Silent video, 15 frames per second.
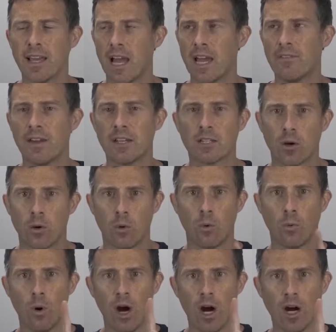gave it
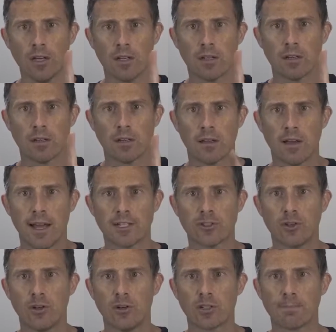1
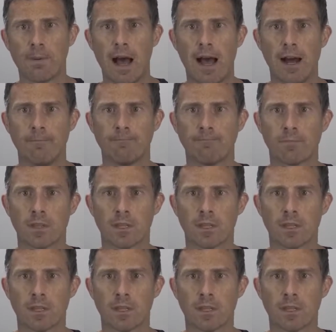extra horsepower.